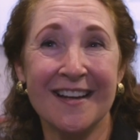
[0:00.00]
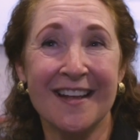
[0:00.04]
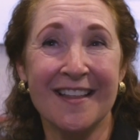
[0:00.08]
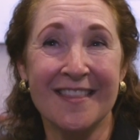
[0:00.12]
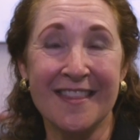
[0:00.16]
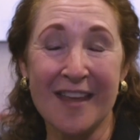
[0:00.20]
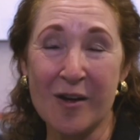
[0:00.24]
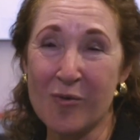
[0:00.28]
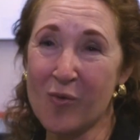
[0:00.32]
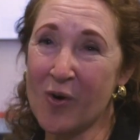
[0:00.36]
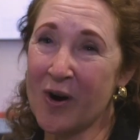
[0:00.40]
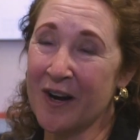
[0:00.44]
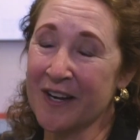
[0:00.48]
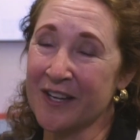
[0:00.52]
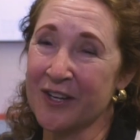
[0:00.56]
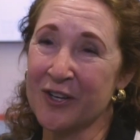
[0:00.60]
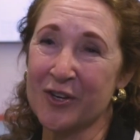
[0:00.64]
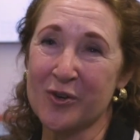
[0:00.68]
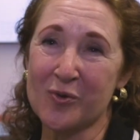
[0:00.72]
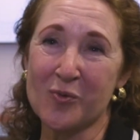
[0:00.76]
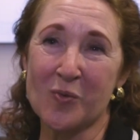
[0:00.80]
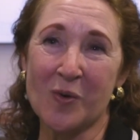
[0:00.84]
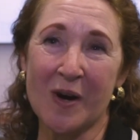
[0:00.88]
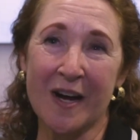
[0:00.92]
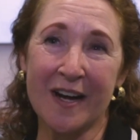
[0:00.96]
They want you to
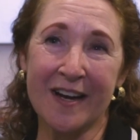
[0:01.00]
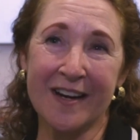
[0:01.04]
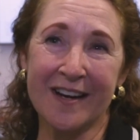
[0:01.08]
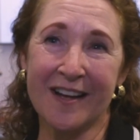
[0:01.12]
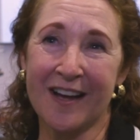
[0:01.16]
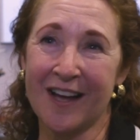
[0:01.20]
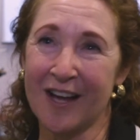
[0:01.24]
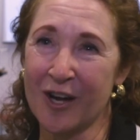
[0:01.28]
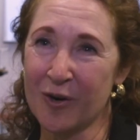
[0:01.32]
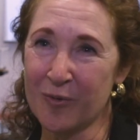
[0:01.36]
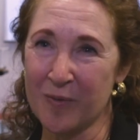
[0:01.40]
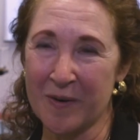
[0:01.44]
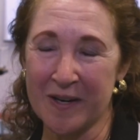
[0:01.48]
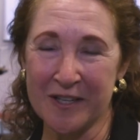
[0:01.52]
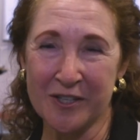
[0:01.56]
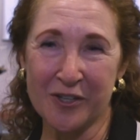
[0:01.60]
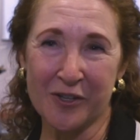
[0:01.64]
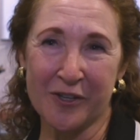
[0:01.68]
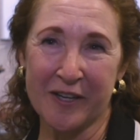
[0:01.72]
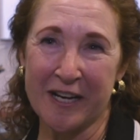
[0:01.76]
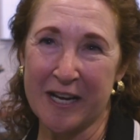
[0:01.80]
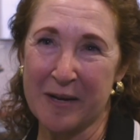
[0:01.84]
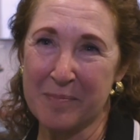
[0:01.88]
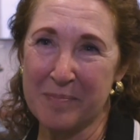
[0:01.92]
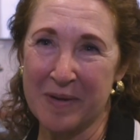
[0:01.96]
run. I'll run your
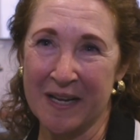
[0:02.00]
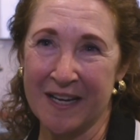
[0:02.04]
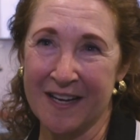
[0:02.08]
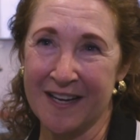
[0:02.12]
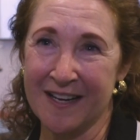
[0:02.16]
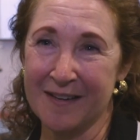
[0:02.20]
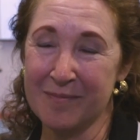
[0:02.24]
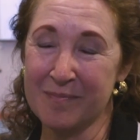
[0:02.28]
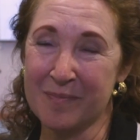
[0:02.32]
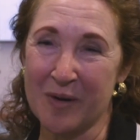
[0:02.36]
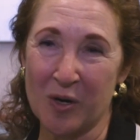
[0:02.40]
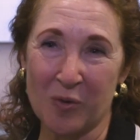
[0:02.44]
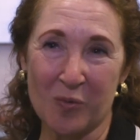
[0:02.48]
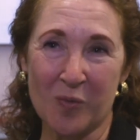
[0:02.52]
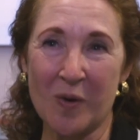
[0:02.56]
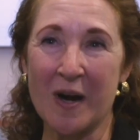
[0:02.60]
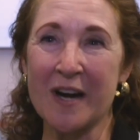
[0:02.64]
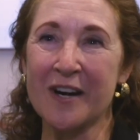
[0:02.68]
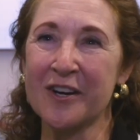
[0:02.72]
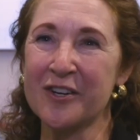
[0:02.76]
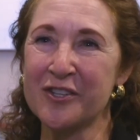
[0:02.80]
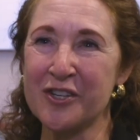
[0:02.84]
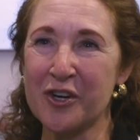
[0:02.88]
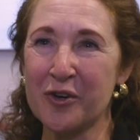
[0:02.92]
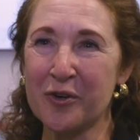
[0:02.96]
campaign, but run
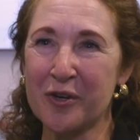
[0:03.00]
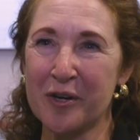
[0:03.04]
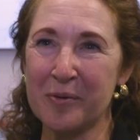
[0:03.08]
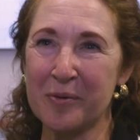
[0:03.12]
or don't